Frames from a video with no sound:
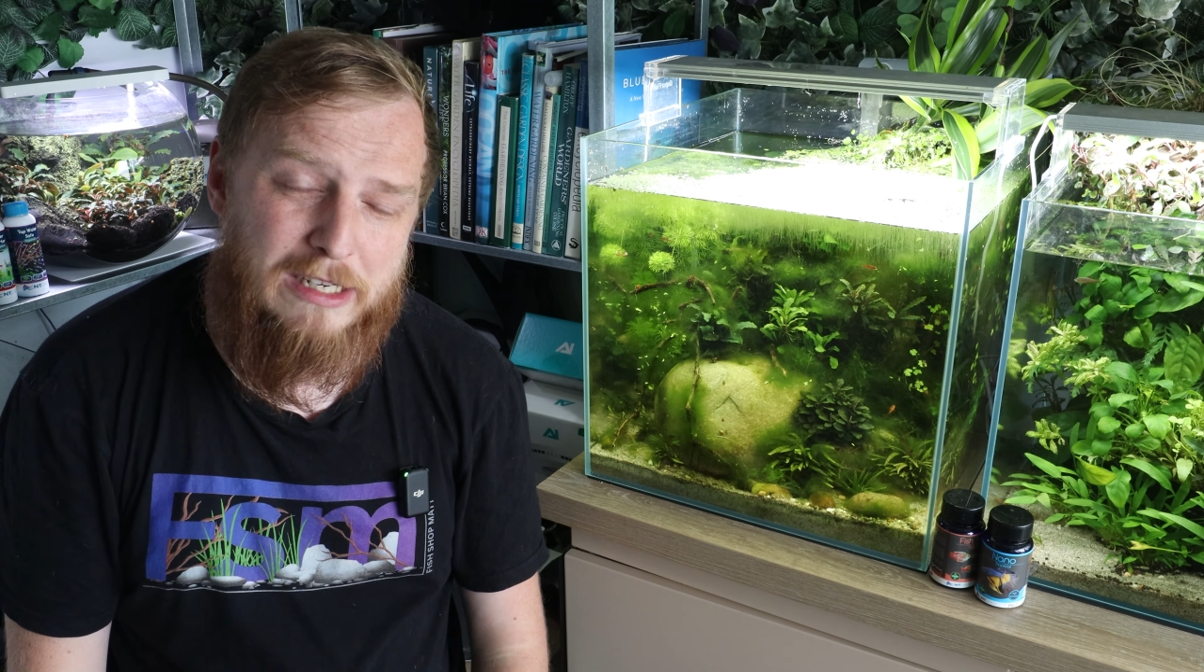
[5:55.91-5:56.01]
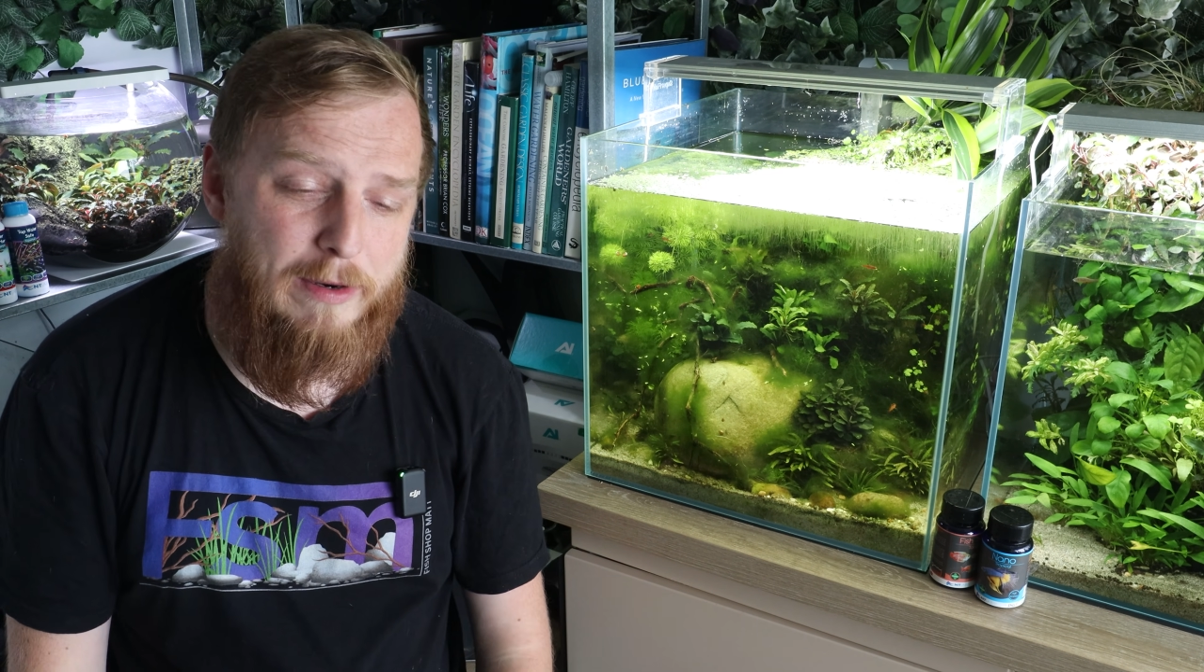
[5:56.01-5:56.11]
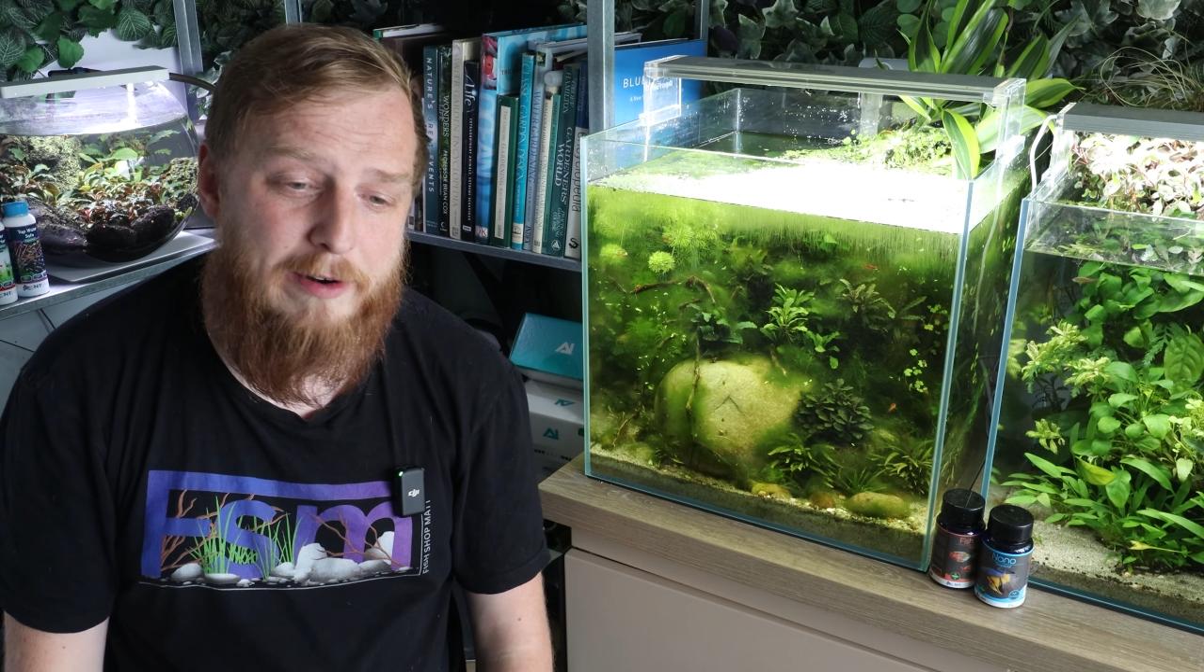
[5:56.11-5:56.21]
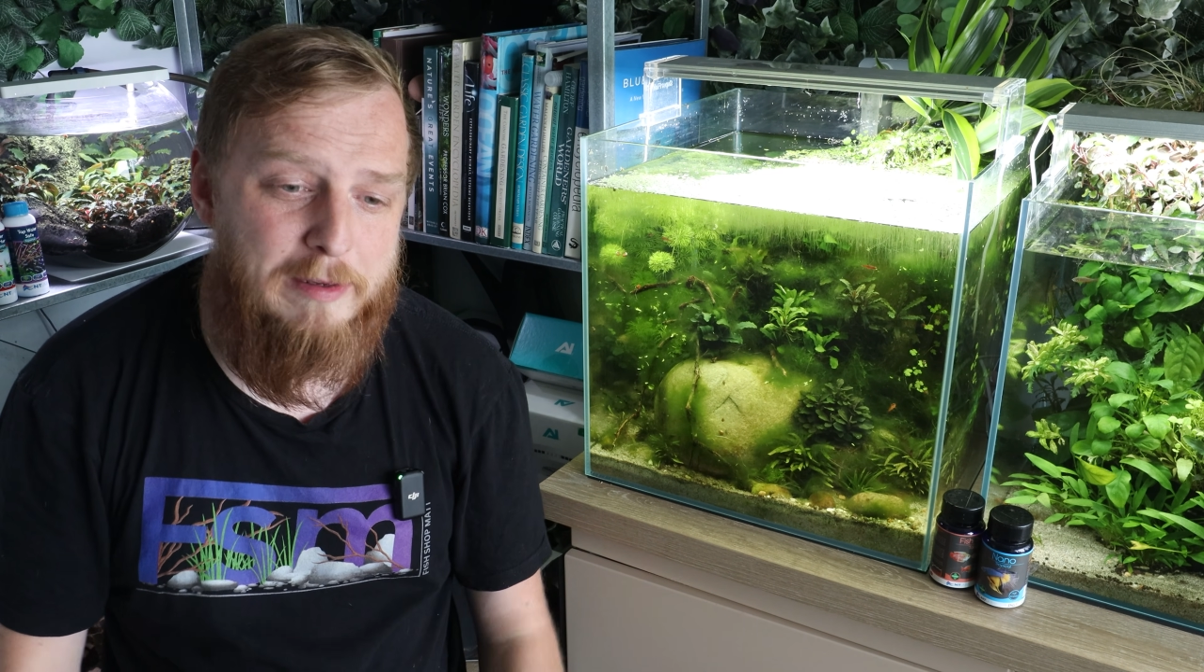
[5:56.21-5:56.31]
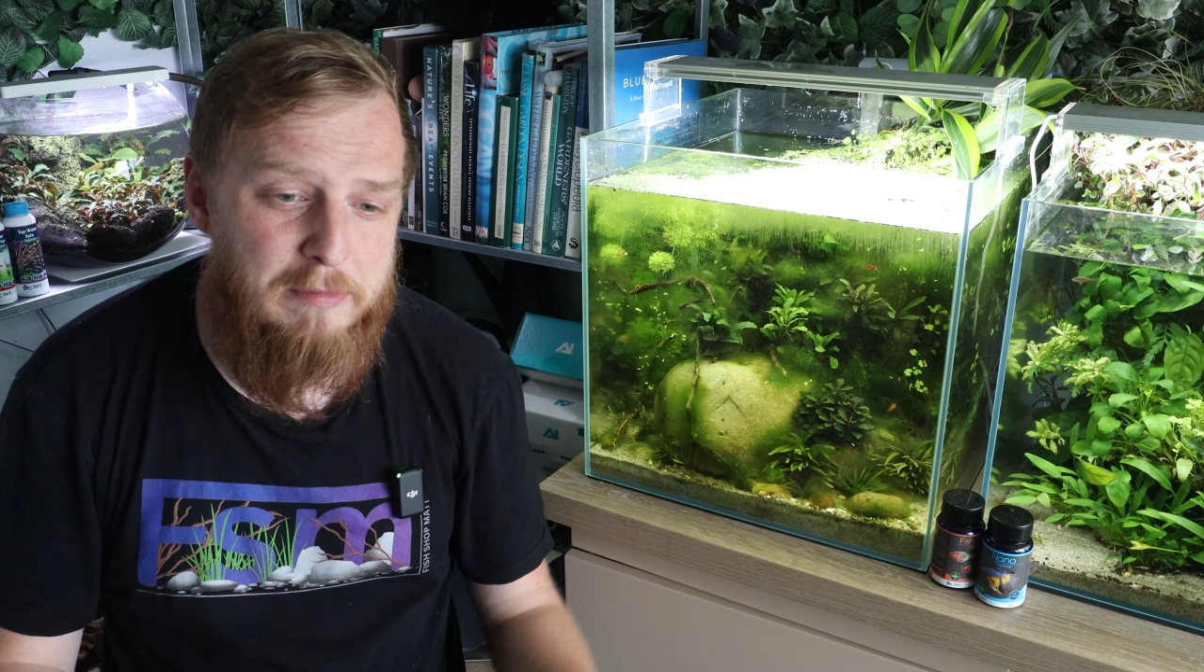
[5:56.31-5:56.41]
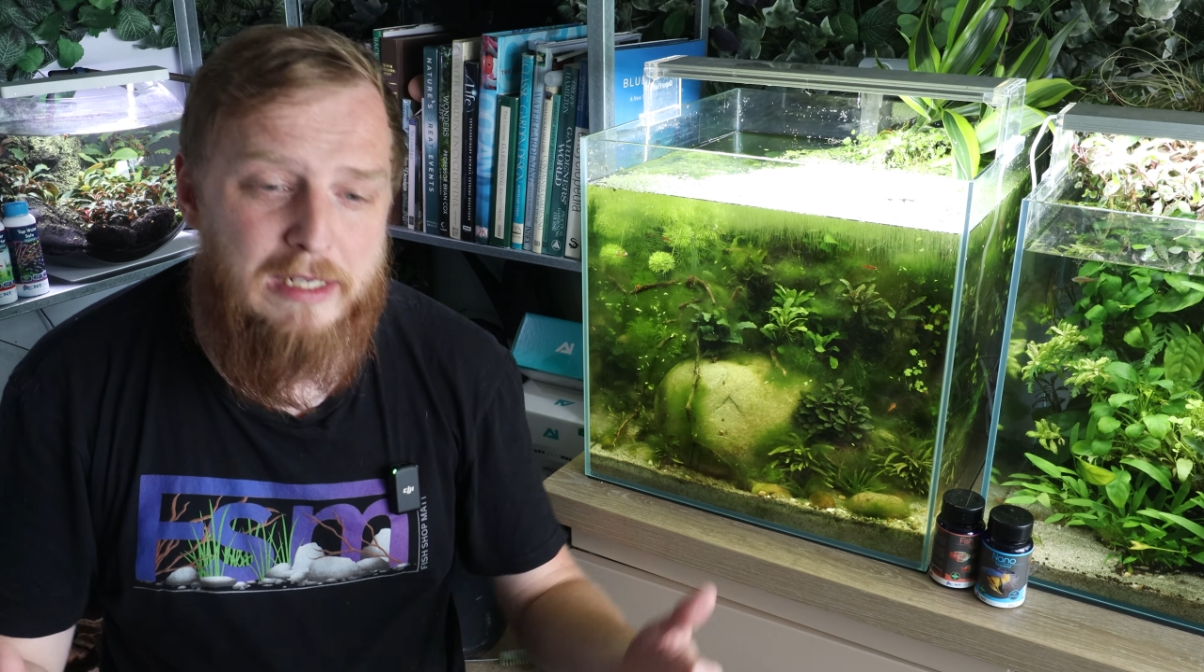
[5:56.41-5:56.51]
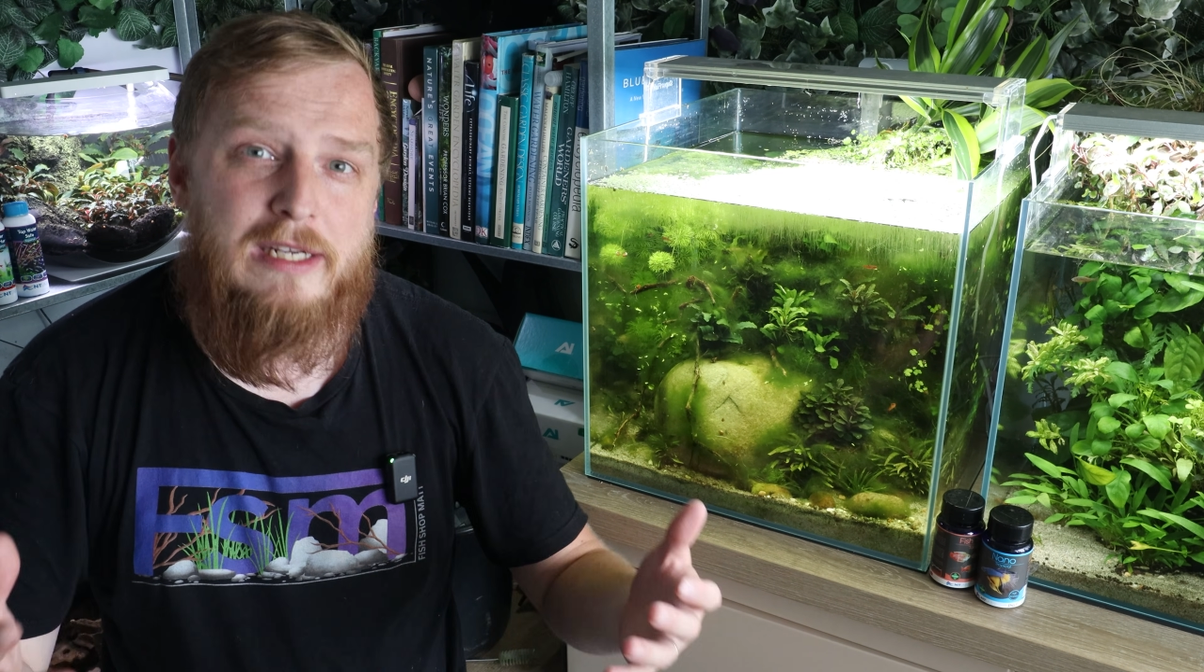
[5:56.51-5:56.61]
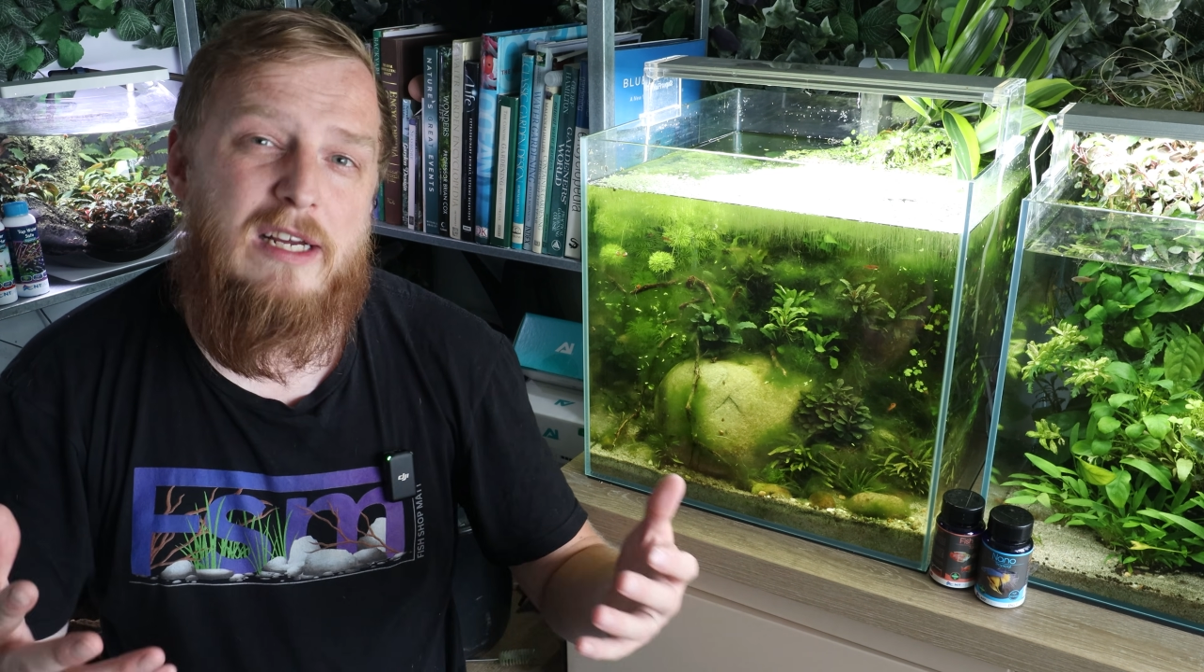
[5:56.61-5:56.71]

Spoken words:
aquarium,